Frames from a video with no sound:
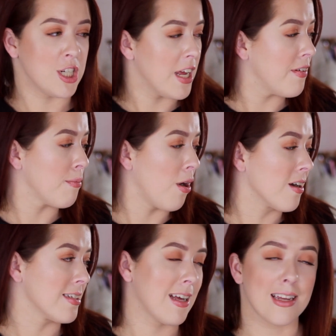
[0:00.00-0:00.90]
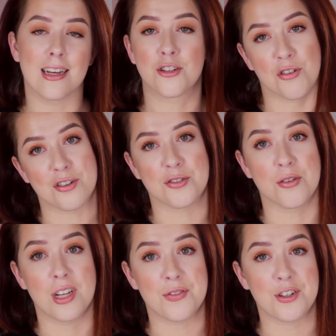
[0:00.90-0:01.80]
shaving products I could get at the
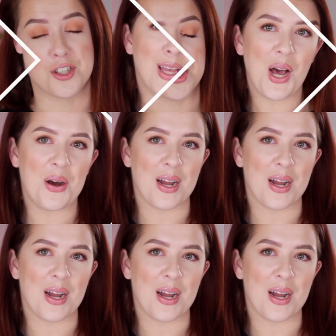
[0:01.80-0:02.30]
drugstore, that's for sure.